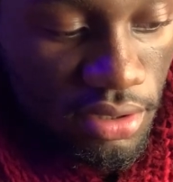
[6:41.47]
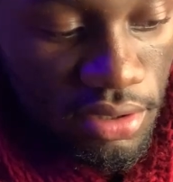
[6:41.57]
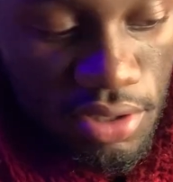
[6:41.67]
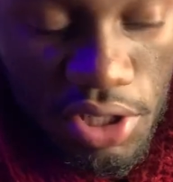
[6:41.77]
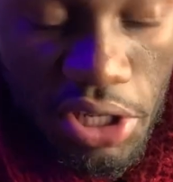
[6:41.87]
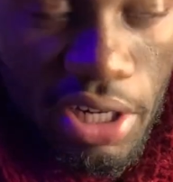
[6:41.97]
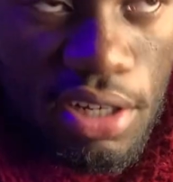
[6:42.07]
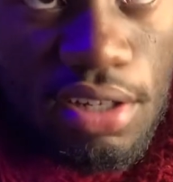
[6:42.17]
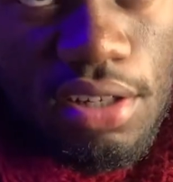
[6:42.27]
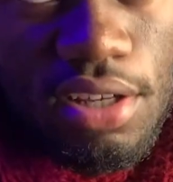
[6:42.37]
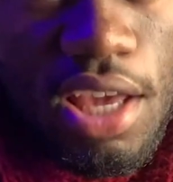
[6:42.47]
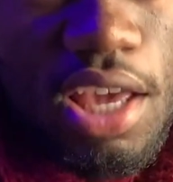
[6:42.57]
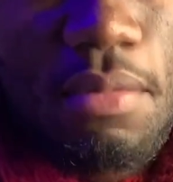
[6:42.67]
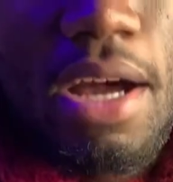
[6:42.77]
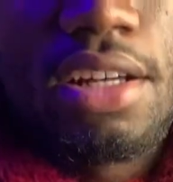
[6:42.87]
sorry,
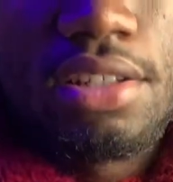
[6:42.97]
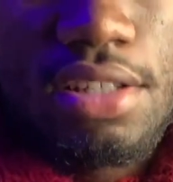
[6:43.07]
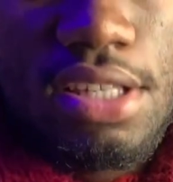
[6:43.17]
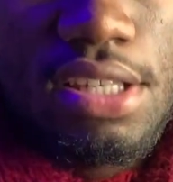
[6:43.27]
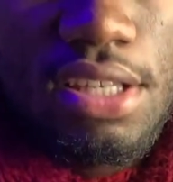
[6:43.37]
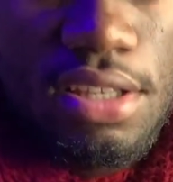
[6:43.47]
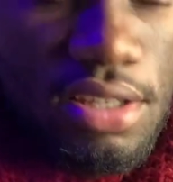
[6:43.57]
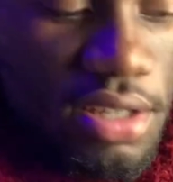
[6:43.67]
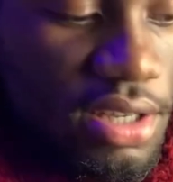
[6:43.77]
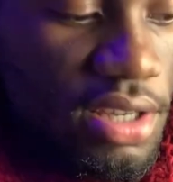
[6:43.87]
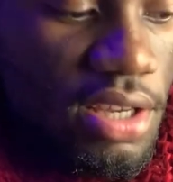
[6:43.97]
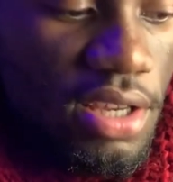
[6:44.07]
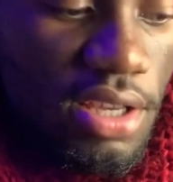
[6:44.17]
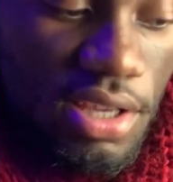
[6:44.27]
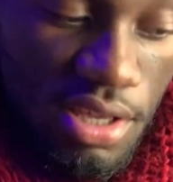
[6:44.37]
A minor, C,
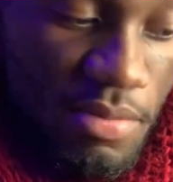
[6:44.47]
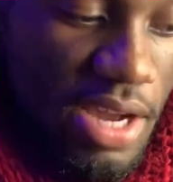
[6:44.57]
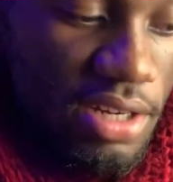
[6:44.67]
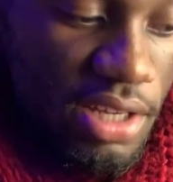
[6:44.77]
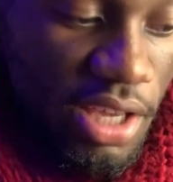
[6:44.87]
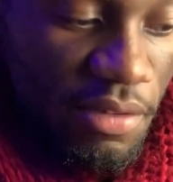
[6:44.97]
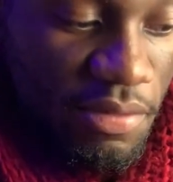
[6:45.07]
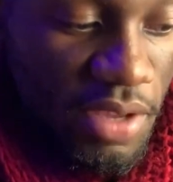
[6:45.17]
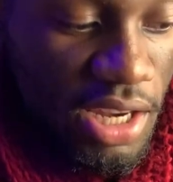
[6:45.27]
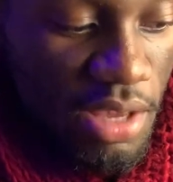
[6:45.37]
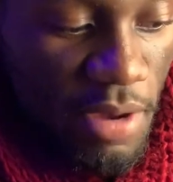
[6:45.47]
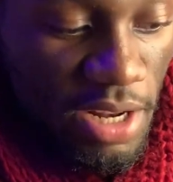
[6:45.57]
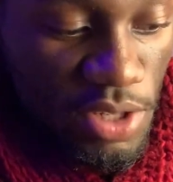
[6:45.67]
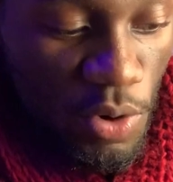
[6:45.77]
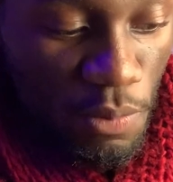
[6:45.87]
E minor, F, and E minor
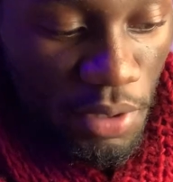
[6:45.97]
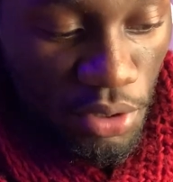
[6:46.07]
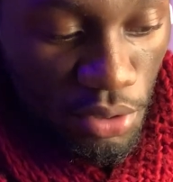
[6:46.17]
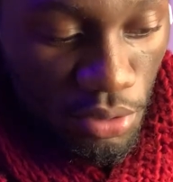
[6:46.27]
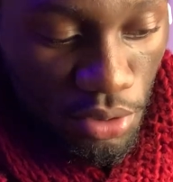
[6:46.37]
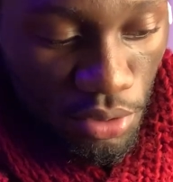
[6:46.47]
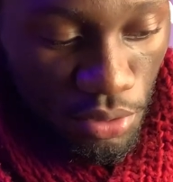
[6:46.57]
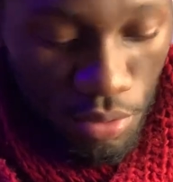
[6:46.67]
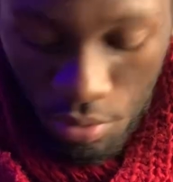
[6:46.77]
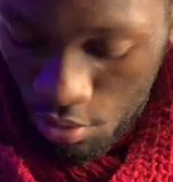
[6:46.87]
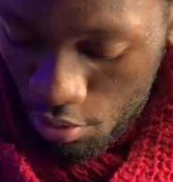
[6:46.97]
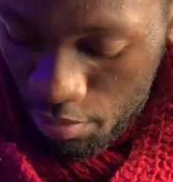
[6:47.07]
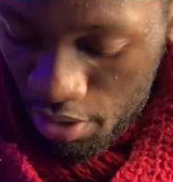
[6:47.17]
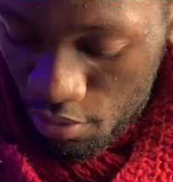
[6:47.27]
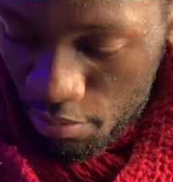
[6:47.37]
is open, 2, 2,
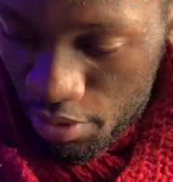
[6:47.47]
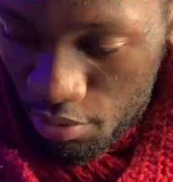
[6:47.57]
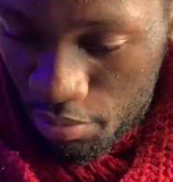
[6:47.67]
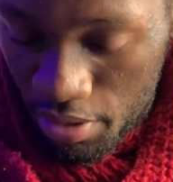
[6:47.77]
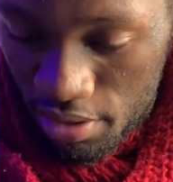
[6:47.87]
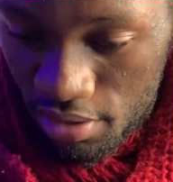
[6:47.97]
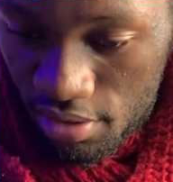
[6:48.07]
open, open, open.